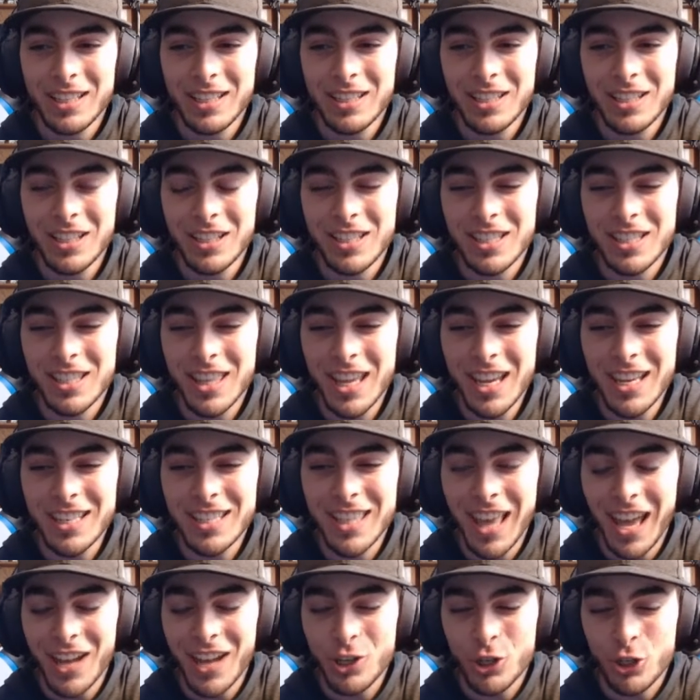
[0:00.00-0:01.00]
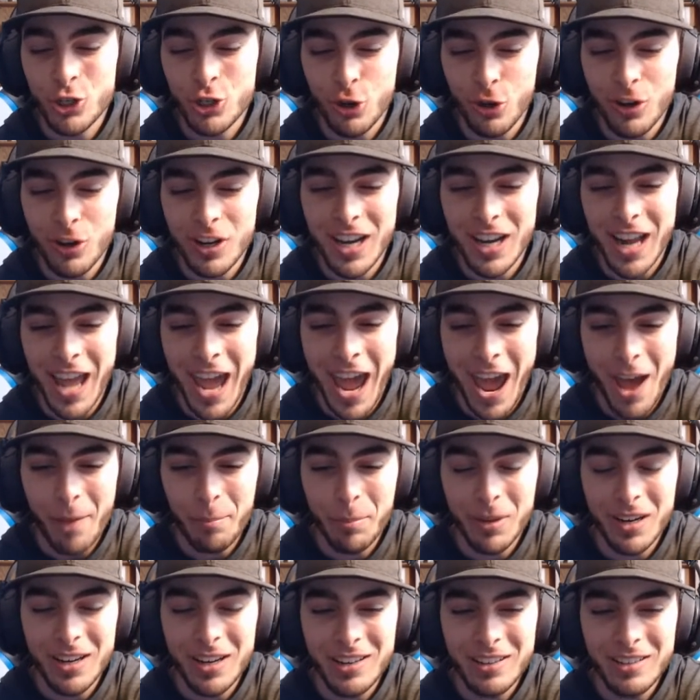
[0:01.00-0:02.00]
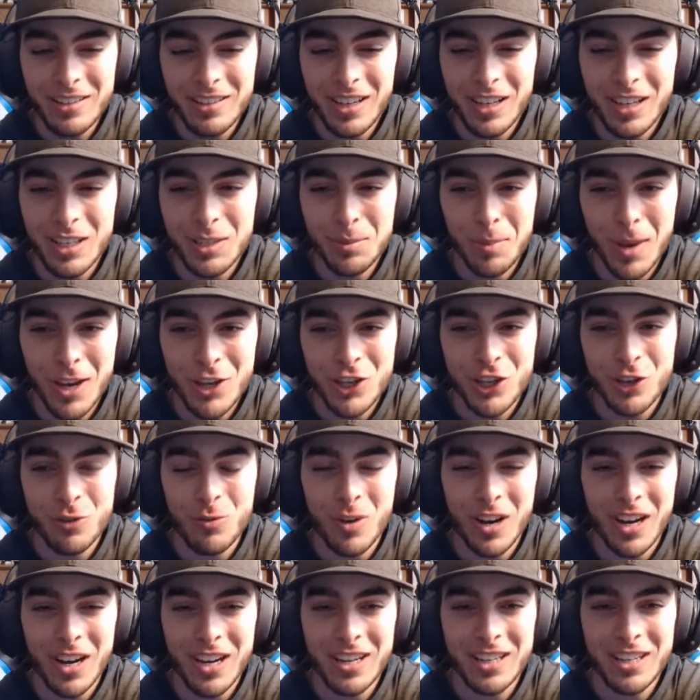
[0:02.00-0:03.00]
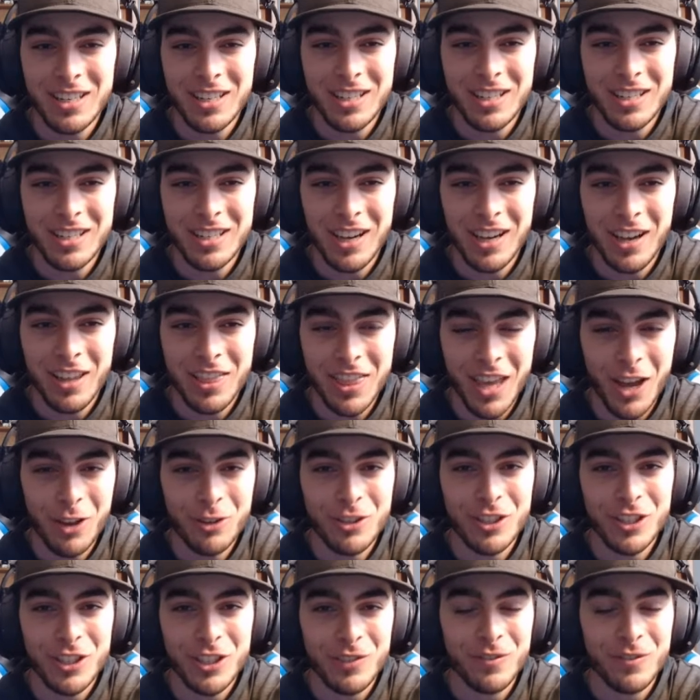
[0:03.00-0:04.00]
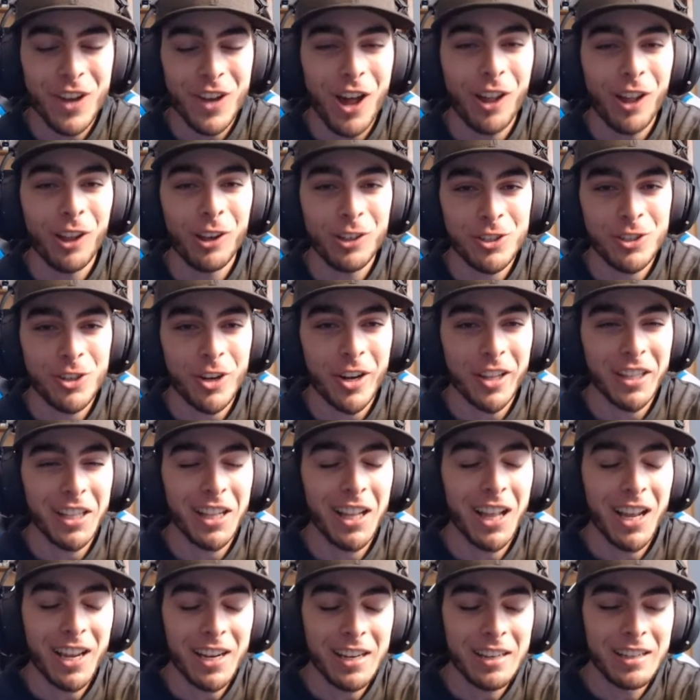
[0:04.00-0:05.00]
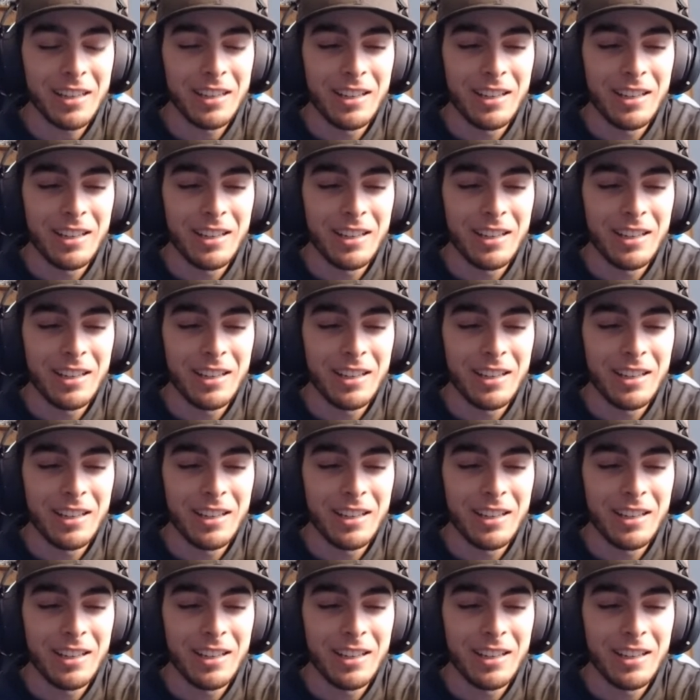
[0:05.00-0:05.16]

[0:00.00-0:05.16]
just things that shouldn't happen, especially when thousands of dollars are on the line.